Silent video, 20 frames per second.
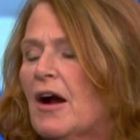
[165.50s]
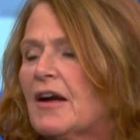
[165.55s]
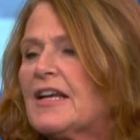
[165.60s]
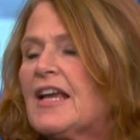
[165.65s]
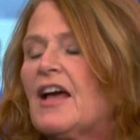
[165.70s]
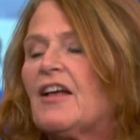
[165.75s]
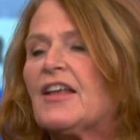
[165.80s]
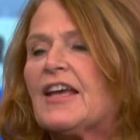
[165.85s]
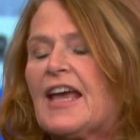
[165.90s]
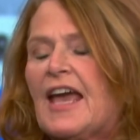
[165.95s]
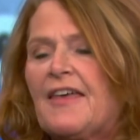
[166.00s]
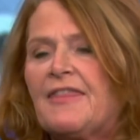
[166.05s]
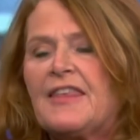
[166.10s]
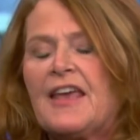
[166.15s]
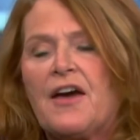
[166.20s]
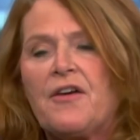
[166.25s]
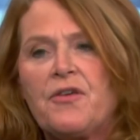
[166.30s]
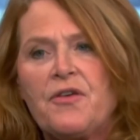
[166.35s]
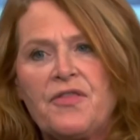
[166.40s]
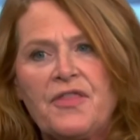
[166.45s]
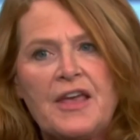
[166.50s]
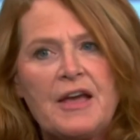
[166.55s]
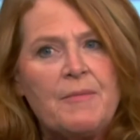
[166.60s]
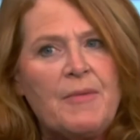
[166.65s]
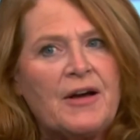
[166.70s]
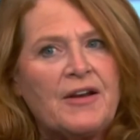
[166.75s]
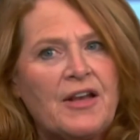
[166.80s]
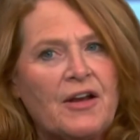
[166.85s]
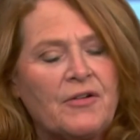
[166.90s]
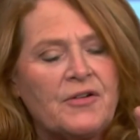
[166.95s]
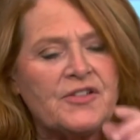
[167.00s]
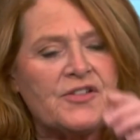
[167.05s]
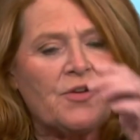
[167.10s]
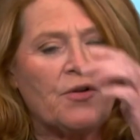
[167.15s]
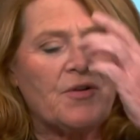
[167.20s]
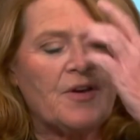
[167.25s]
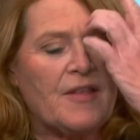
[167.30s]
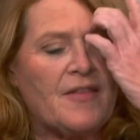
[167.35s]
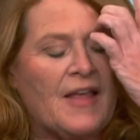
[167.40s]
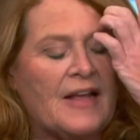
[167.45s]
Kelly, and the other thing about
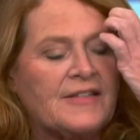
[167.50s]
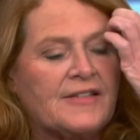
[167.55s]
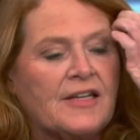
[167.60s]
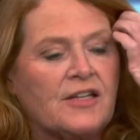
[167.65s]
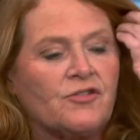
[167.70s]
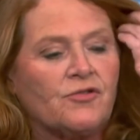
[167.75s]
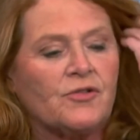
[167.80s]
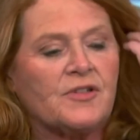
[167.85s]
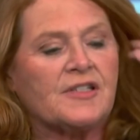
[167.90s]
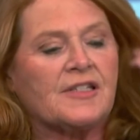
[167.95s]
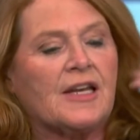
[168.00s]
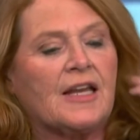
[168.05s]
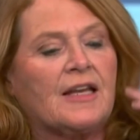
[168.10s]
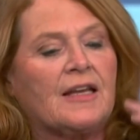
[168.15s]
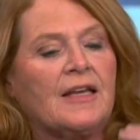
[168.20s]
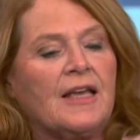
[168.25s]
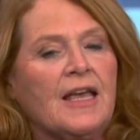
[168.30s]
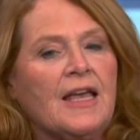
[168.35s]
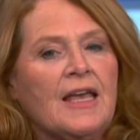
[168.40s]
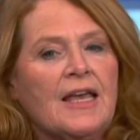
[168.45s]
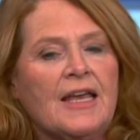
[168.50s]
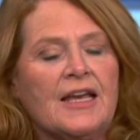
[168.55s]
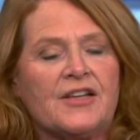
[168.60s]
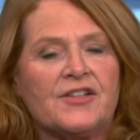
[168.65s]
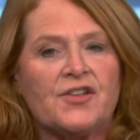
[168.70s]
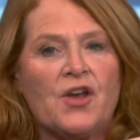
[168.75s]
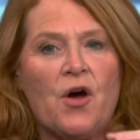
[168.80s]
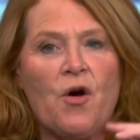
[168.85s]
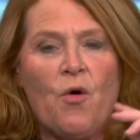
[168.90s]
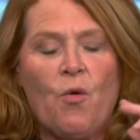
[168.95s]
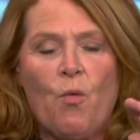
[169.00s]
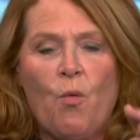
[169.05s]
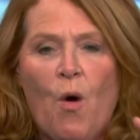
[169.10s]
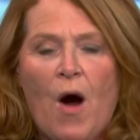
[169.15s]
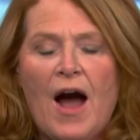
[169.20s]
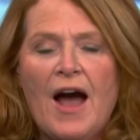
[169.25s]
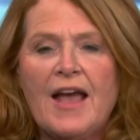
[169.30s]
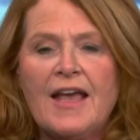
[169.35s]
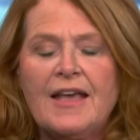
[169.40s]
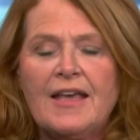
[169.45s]
Arizona that's interesting is
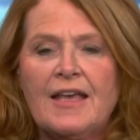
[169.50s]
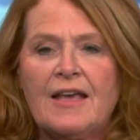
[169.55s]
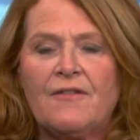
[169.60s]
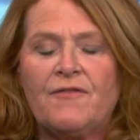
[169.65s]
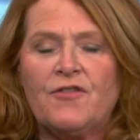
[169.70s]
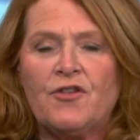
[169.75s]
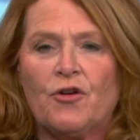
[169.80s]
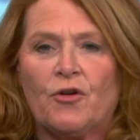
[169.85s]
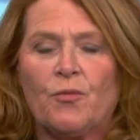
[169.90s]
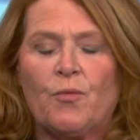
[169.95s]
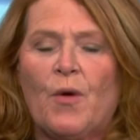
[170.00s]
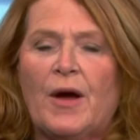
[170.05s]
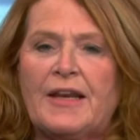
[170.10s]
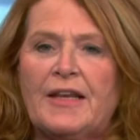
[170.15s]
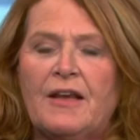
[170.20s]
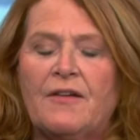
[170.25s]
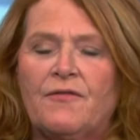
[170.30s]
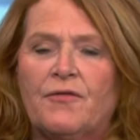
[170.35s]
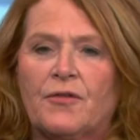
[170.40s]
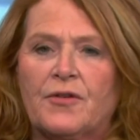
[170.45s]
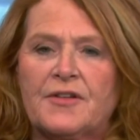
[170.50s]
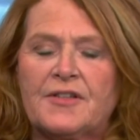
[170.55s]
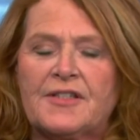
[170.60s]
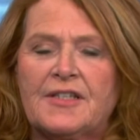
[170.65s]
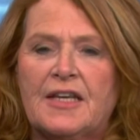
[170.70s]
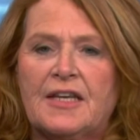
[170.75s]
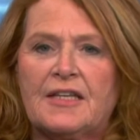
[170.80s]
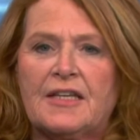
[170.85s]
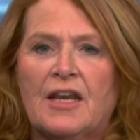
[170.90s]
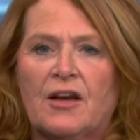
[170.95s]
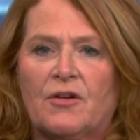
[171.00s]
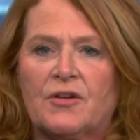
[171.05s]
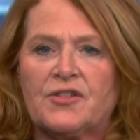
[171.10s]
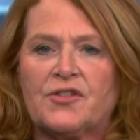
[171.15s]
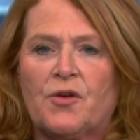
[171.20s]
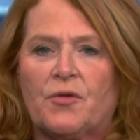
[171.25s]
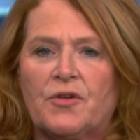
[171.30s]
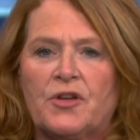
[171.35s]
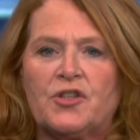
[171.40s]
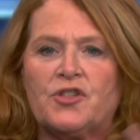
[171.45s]
why, if you're running for a seat in
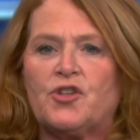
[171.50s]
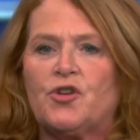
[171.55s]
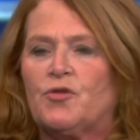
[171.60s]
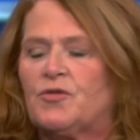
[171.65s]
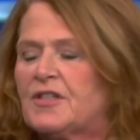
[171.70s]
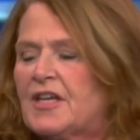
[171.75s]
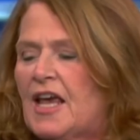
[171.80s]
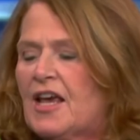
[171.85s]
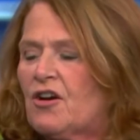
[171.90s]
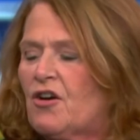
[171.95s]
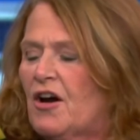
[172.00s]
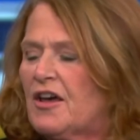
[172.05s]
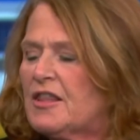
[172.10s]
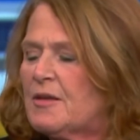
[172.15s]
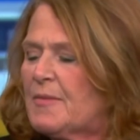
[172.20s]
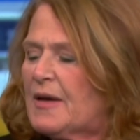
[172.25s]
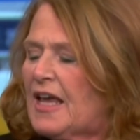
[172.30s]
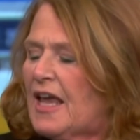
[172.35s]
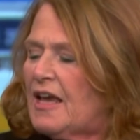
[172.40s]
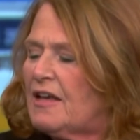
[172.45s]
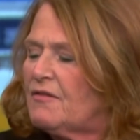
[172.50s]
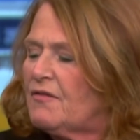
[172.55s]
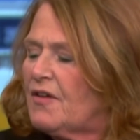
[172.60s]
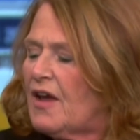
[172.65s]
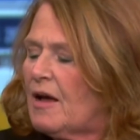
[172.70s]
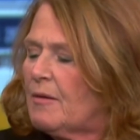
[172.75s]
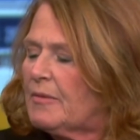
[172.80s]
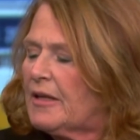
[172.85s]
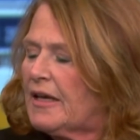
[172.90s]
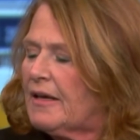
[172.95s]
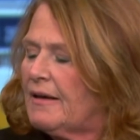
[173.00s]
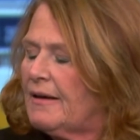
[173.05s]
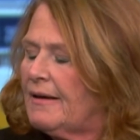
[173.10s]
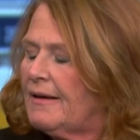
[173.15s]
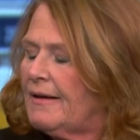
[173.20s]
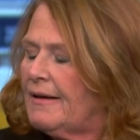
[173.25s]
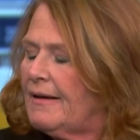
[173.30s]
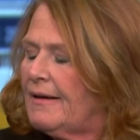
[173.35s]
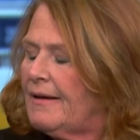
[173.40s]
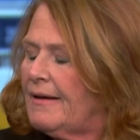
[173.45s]
Arizona, do you take on the McCain family?
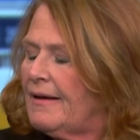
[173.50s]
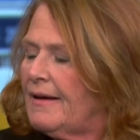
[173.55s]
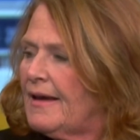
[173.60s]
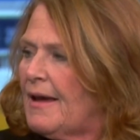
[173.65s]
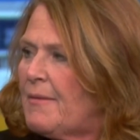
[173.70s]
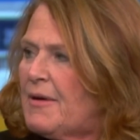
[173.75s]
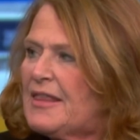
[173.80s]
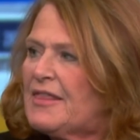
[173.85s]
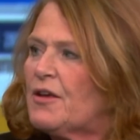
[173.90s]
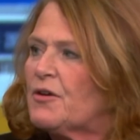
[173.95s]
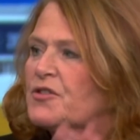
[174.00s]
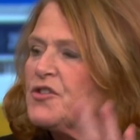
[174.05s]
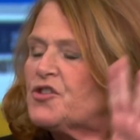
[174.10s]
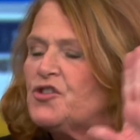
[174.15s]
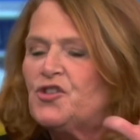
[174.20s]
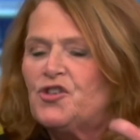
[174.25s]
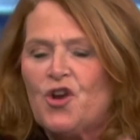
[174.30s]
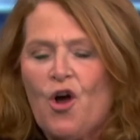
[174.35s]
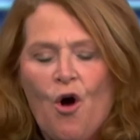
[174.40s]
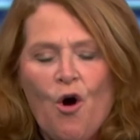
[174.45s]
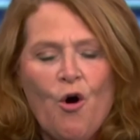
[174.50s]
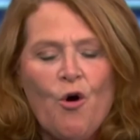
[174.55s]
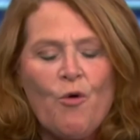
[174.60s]
I mean, there's no